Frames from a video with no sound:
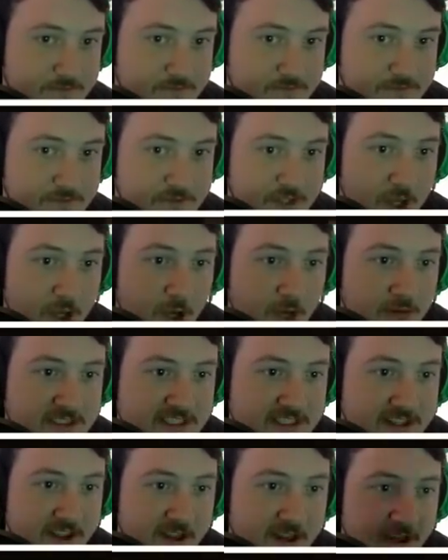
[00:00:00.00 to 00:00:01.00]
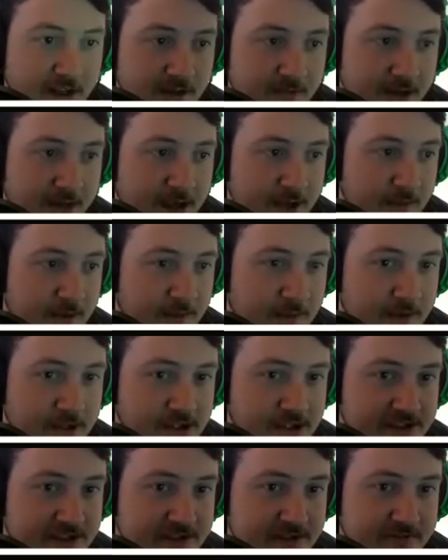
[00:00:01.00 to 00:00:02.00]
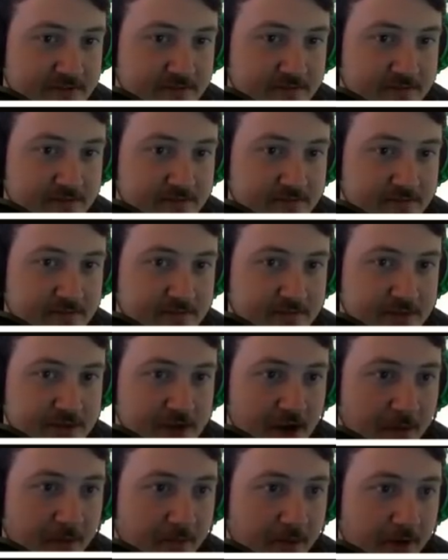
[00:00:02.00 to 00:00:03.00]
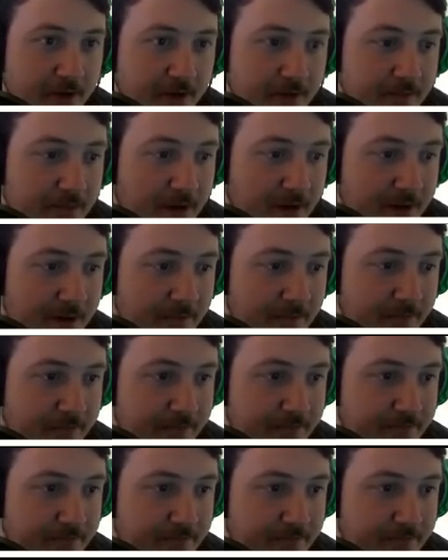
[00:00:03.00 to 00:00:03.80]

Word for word: So I was thinking maybe we just jump on a blimp.